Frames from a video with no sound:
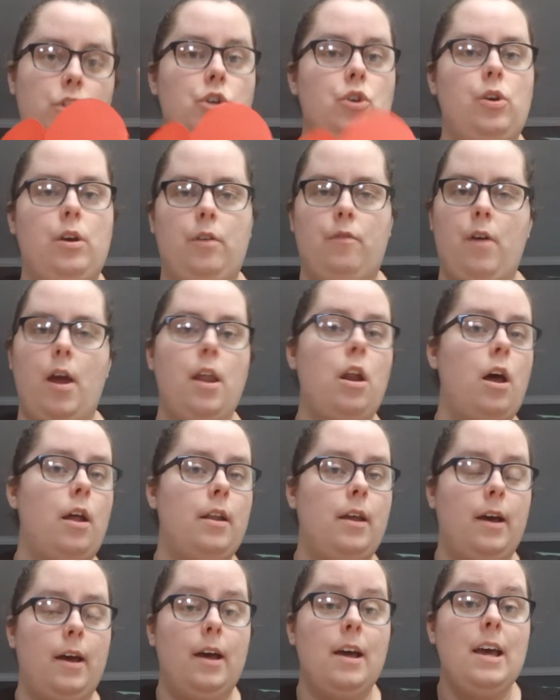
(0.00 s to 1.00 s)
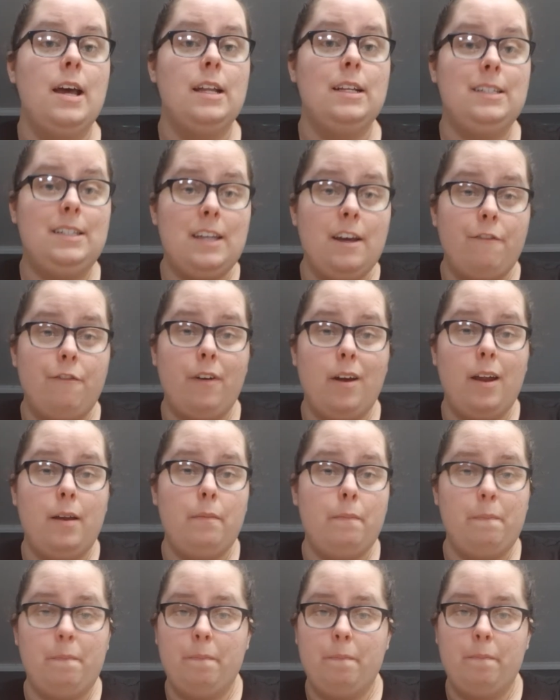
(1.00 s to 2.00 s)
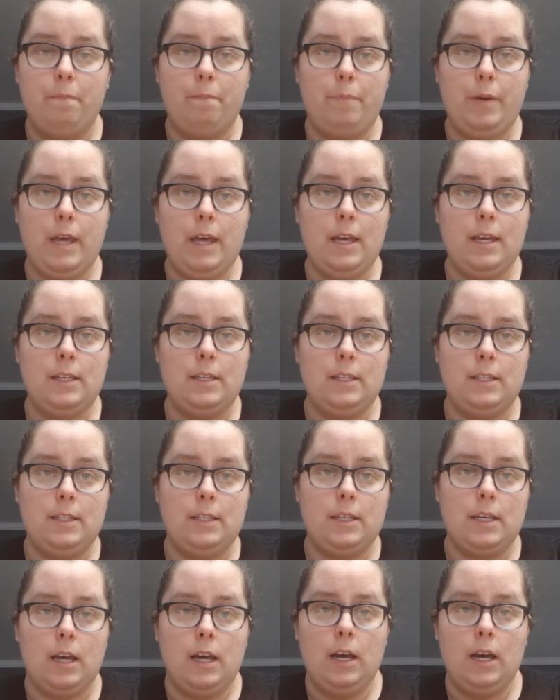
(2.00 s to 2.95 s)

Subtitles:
you can write it on a different piece